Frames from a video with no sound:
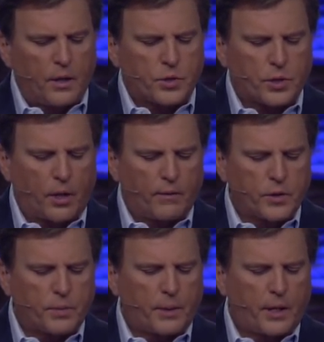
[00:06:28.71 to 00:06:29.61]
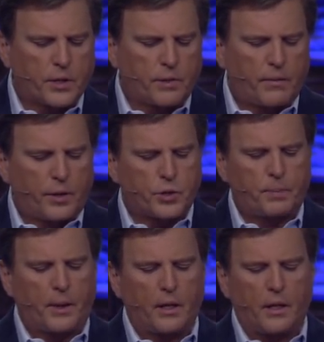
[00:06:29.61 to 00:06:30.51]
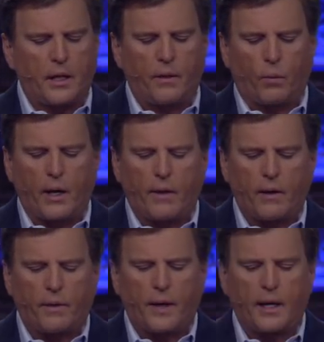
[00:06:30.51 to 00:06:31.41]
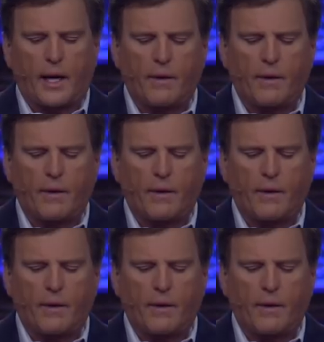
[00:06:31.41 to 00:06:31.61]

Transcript: Servants, because of their spirit and the way they think,